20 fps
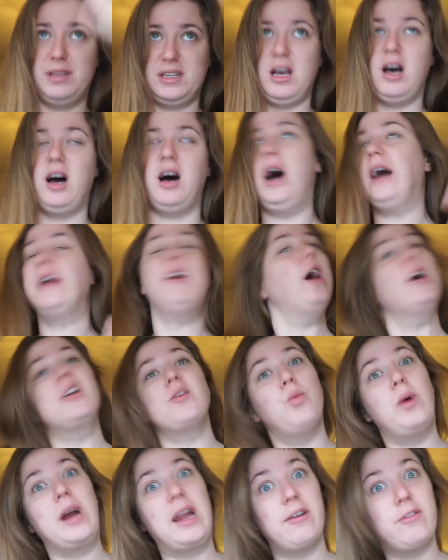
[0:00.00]
bazaar,
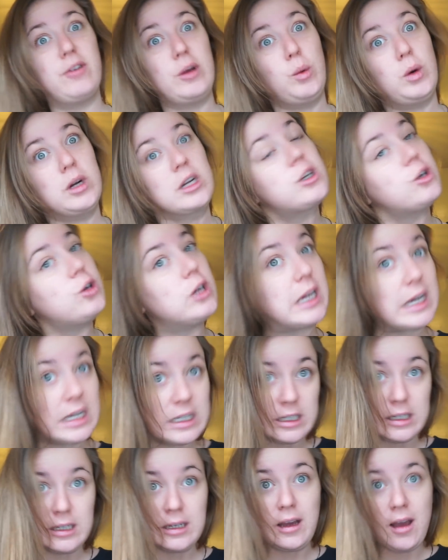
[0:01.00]
whatever you want to call it.
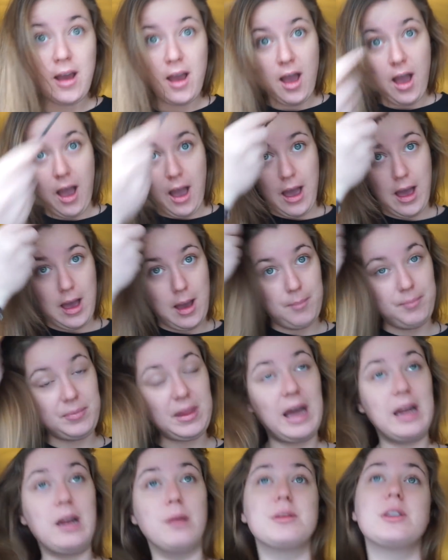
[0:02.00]
And
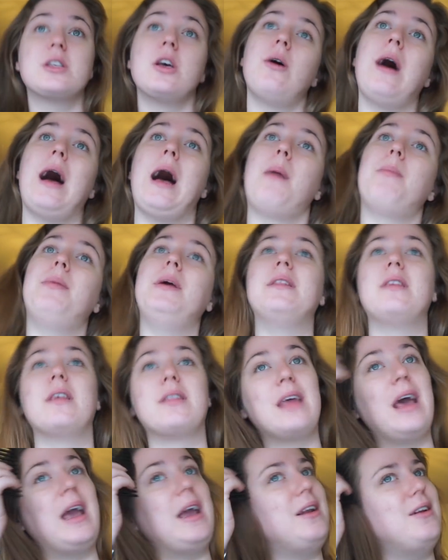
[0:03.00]
I'm so happy
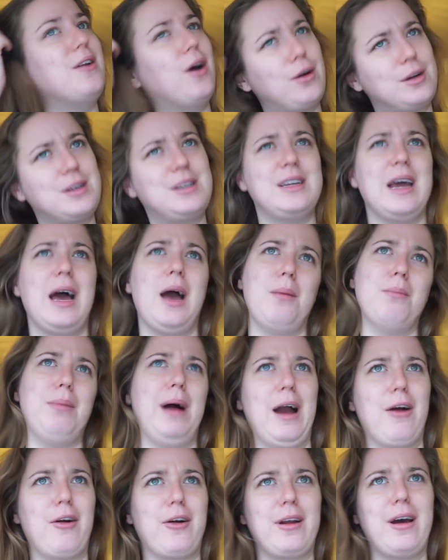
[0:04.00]
that they knocked down
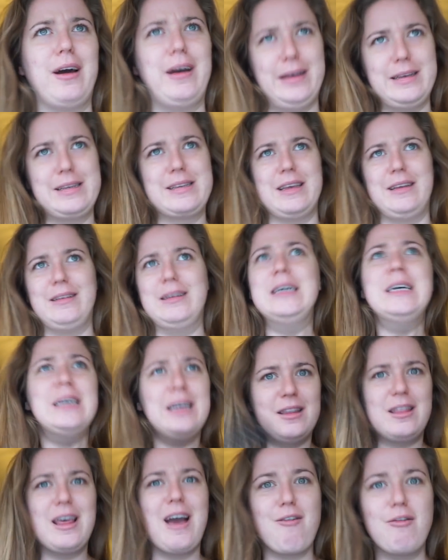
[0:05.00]
Paradise and
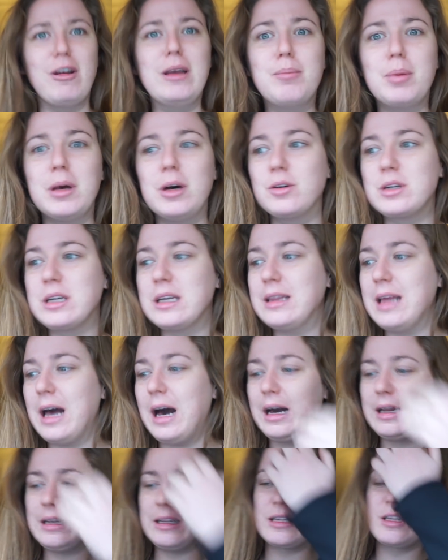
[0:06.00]
they're rebuilding
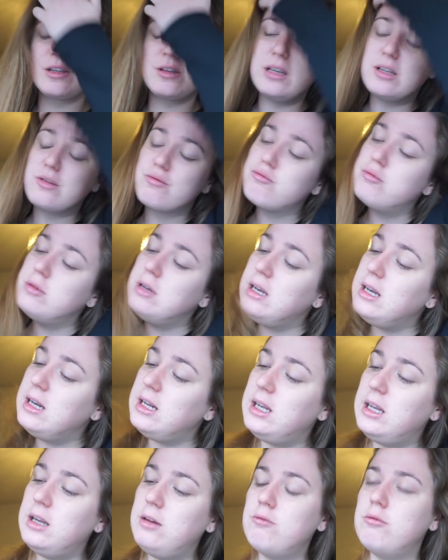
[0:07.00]
that, and it's
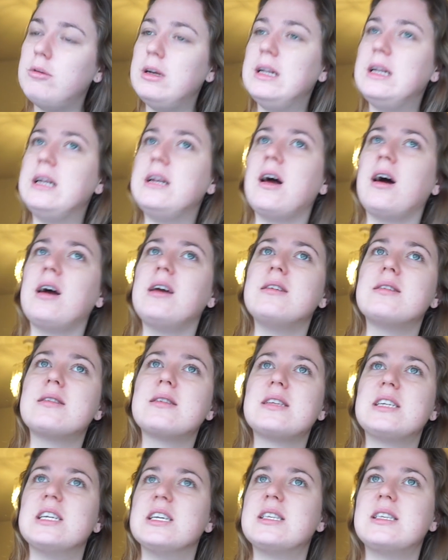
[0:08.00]
really, really
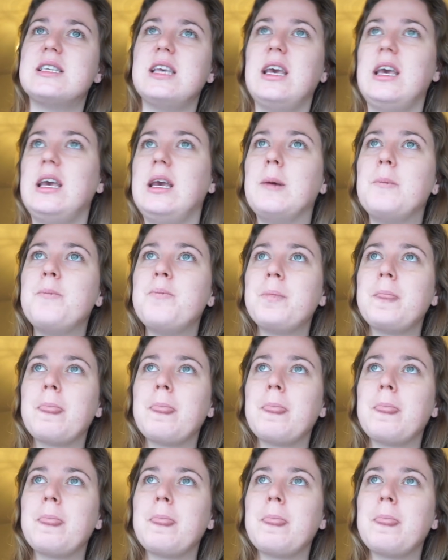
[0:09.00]
nice to see